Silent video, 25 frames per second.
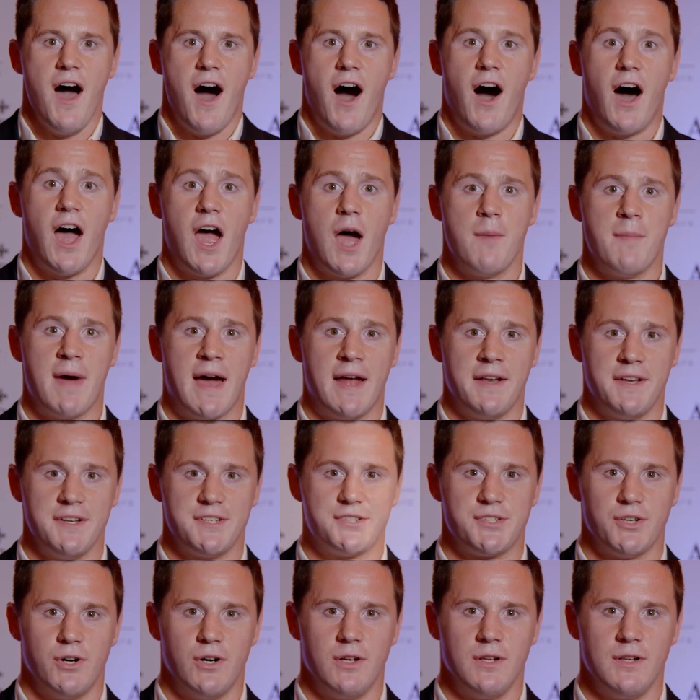Hi, I'm Andy
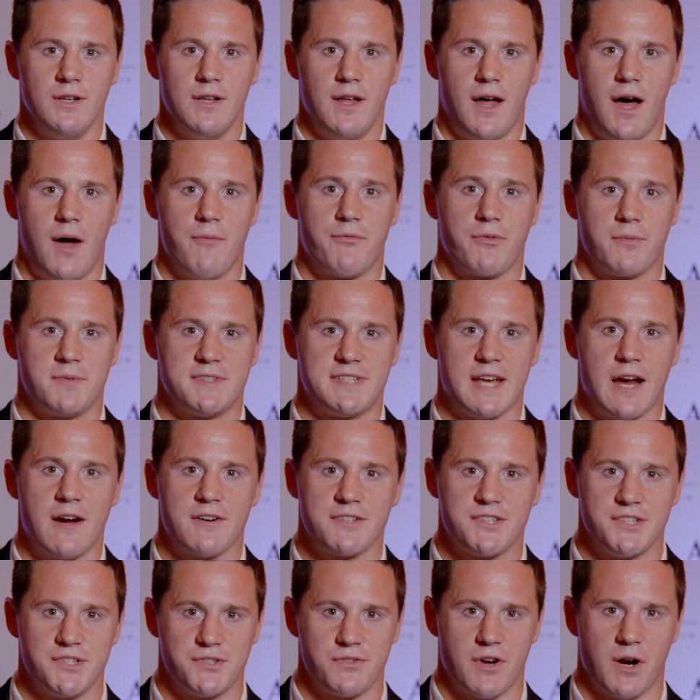Saul. I'm from
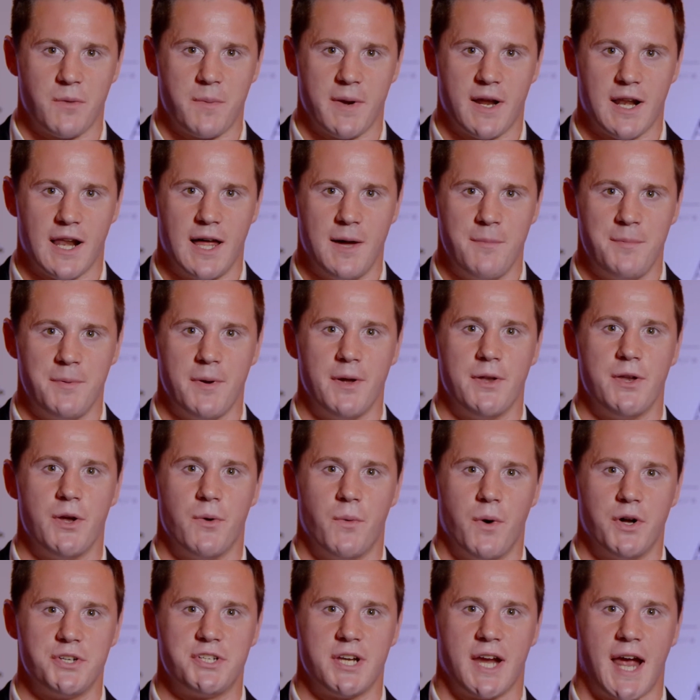Saracens Rugby Club, and you're
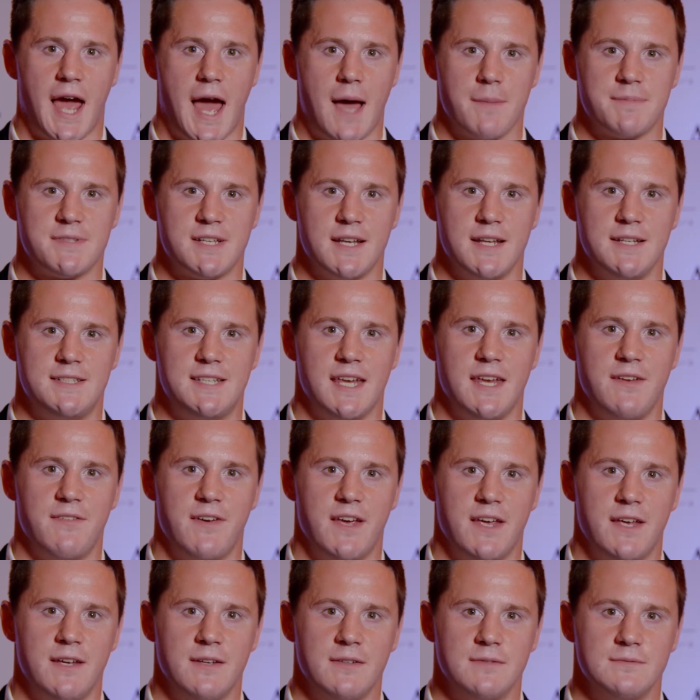watching Apsley
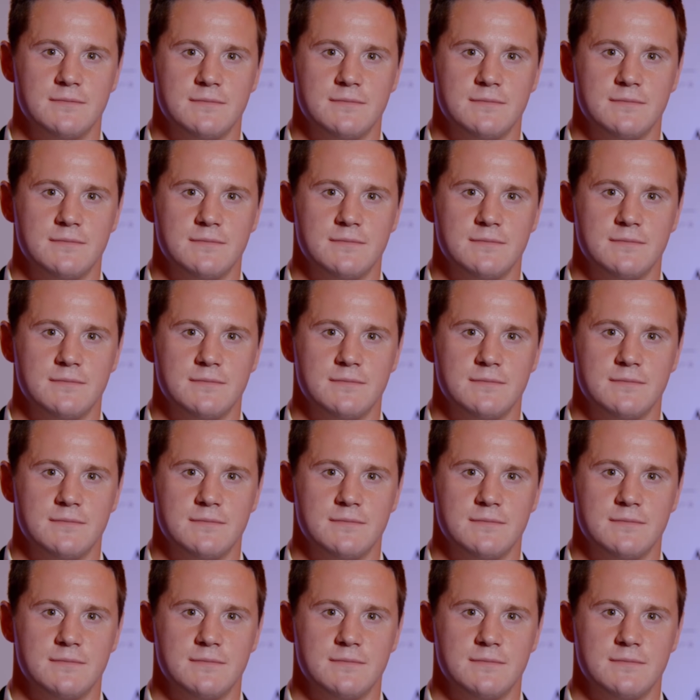TV.